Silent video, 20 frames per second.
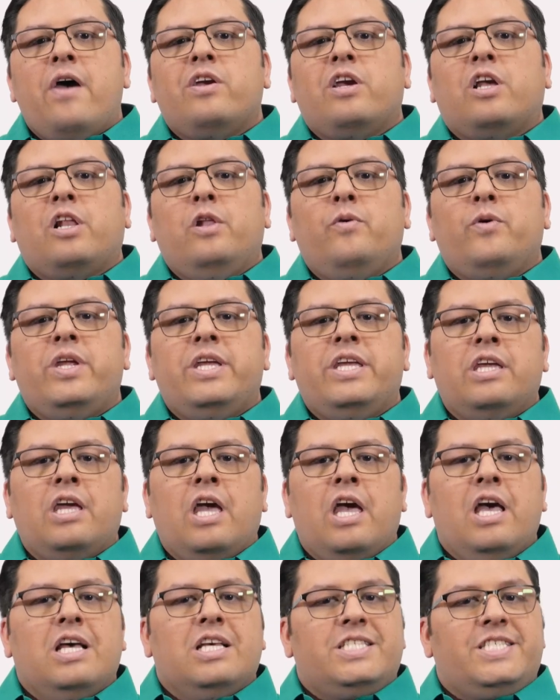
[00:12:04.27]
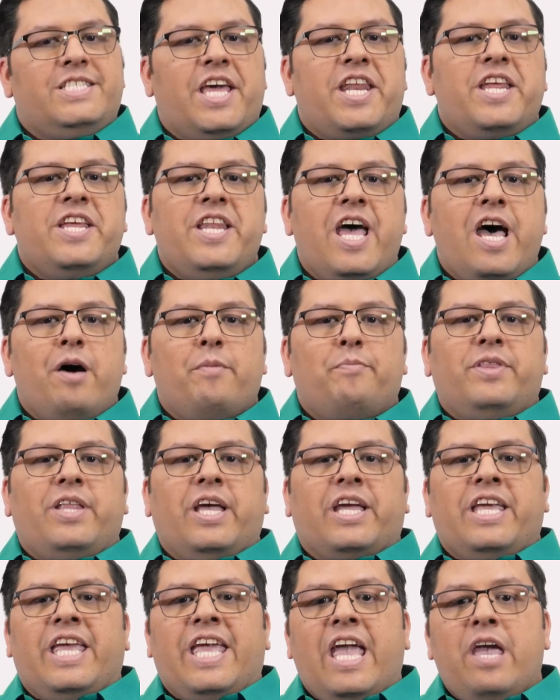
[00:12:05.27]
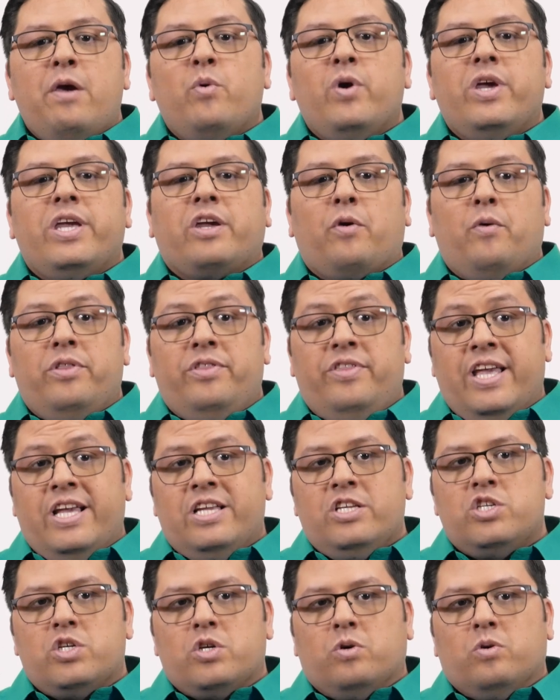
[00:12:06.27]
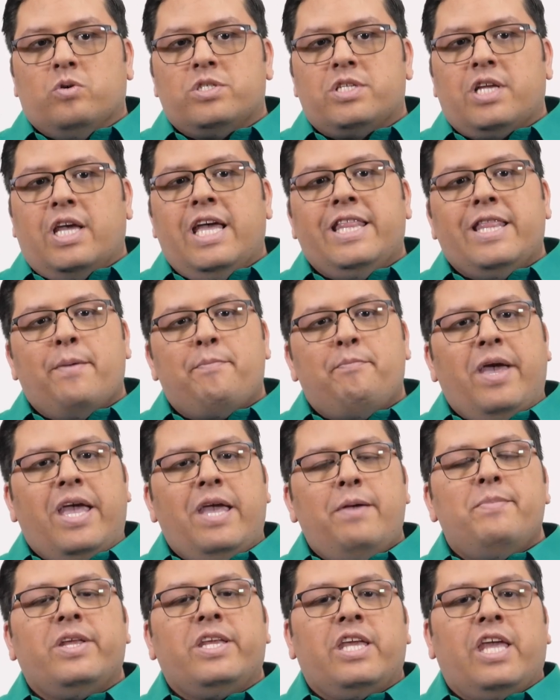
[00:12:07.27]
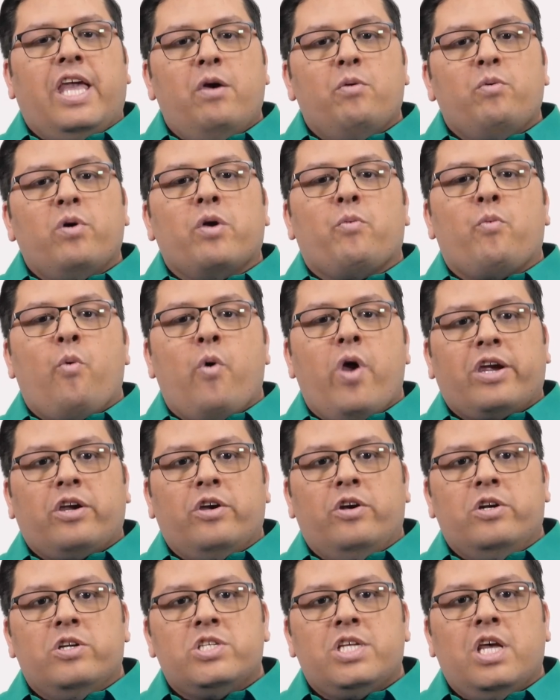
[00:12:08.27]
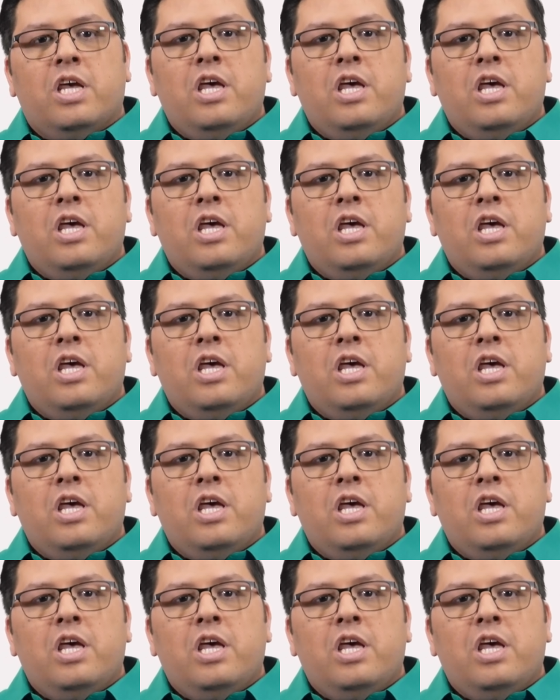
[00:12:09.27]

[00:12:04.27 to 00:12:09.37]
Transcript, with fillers: including setting up the gateway credentials and the payment gateway records,